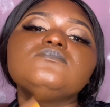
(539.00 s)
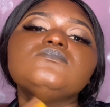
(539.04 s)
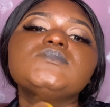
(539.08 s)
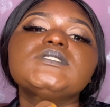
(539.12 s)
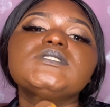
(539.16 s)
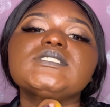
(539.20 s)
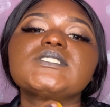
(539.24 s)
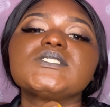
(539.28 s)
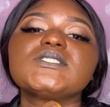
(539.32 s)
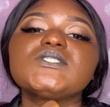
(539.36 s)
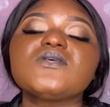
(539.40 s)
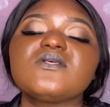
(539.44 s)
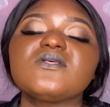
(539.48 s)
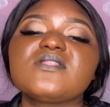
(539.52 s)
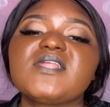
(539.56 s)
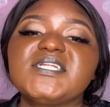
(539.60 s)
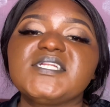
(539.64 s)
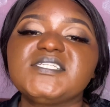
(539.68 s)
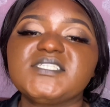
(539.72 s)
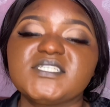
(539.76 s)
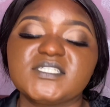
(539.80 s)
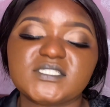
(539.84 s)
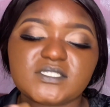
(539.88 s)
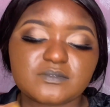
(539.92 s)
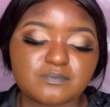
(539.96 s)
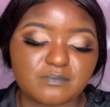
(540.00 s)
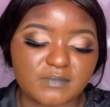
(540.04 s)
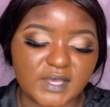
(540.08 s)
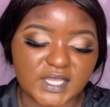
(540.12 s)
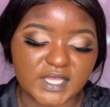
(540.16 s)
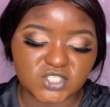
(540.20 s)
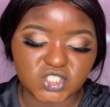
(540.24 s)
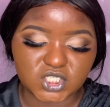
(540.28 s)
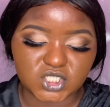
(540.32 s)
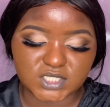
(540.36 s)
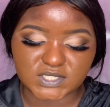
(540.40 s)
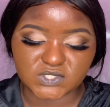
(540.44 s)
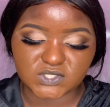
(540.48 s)
So that it
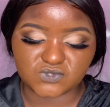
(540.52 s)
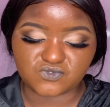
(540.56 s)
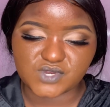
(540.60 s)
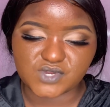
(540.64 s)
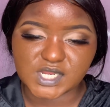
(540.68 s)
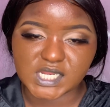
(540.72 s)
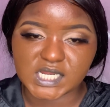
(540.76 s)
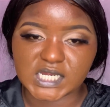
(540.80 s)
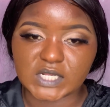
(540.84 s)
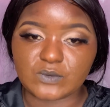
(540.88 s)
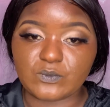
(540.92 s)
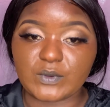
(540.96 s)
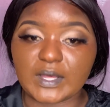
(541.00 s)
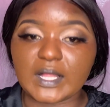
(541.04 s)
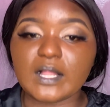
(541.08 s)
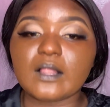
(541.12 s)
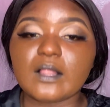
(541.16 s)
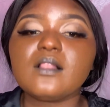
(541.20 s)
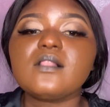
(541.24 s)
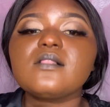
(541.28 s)
matches really well.